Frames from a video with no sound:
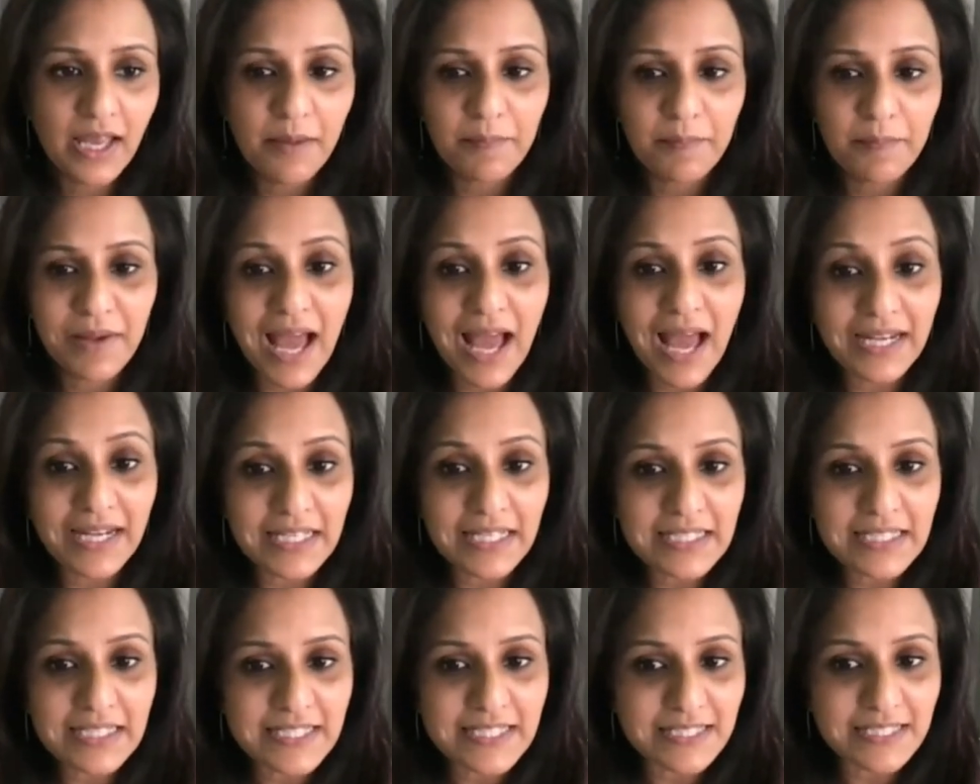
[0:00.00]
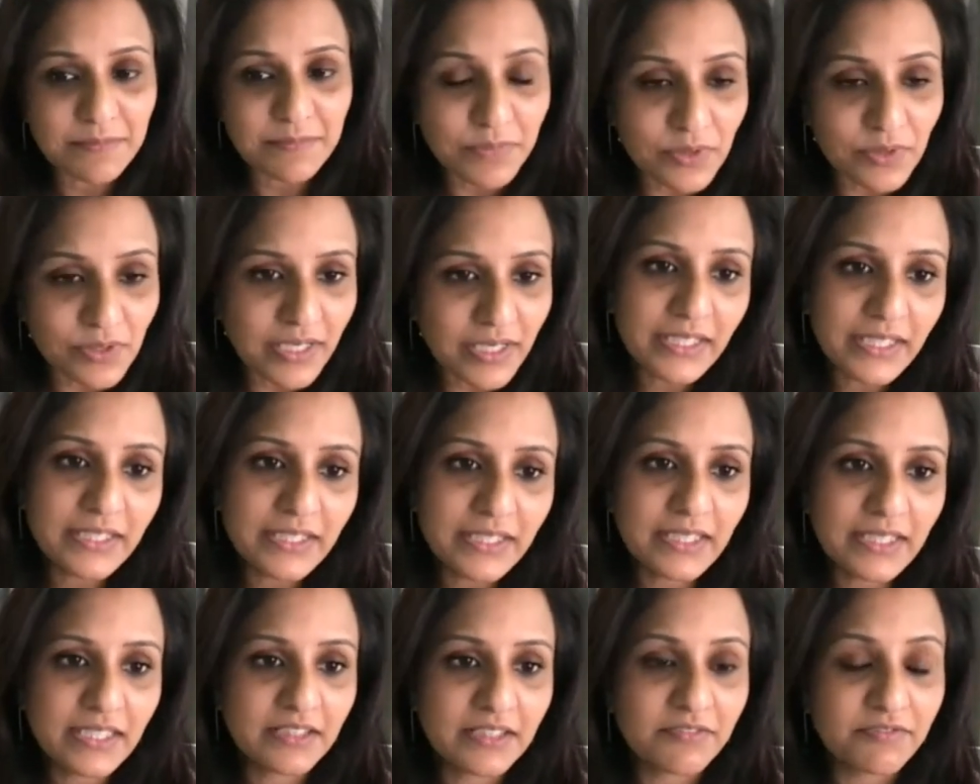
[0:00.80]
plan and simulate
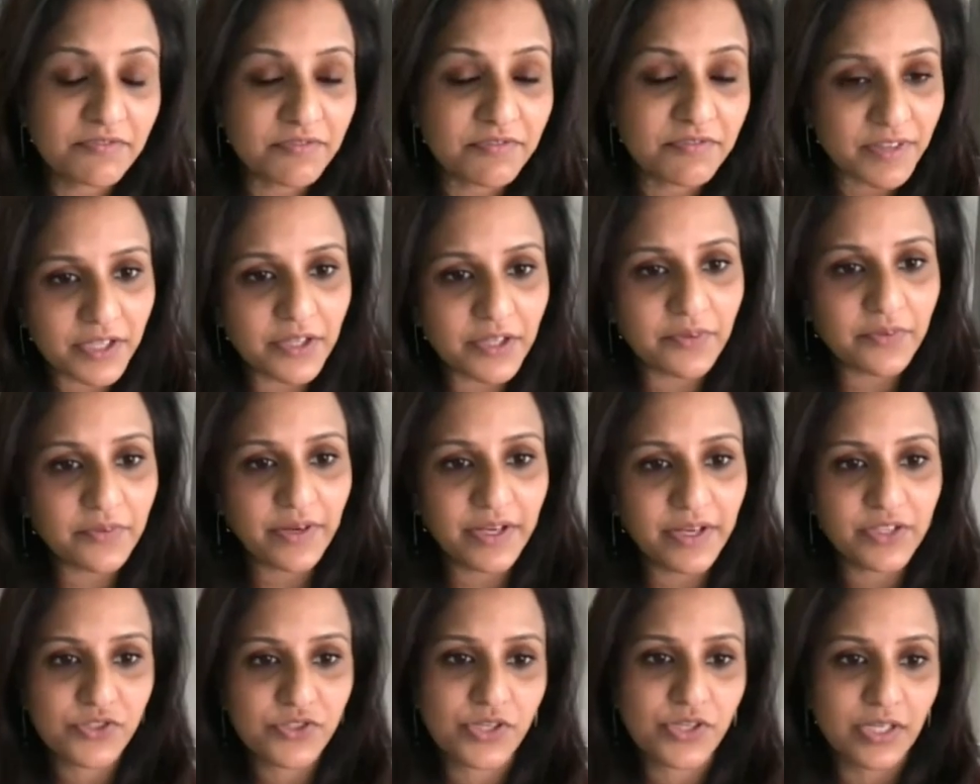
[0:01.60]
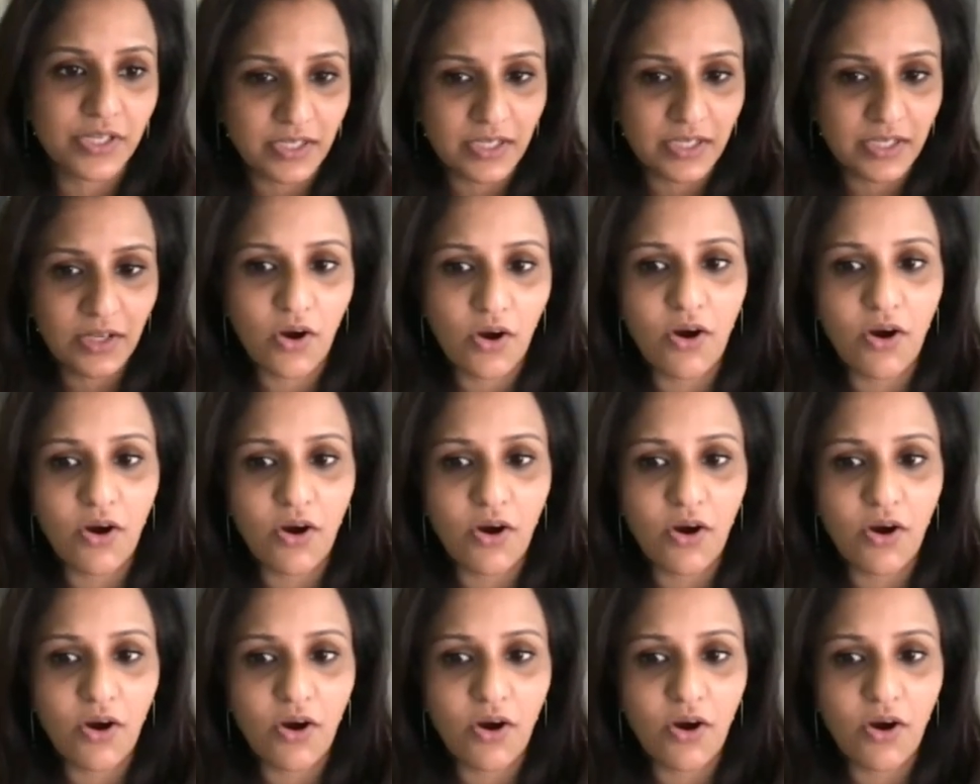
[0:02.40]
the configuration